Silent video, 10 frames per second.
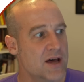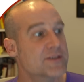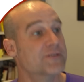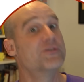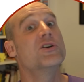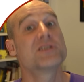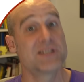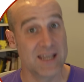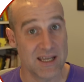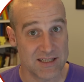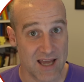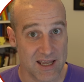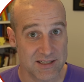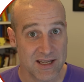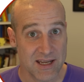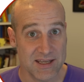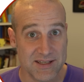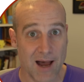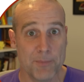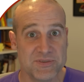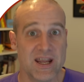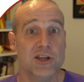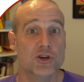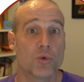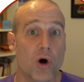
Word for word: the first thing it does is update your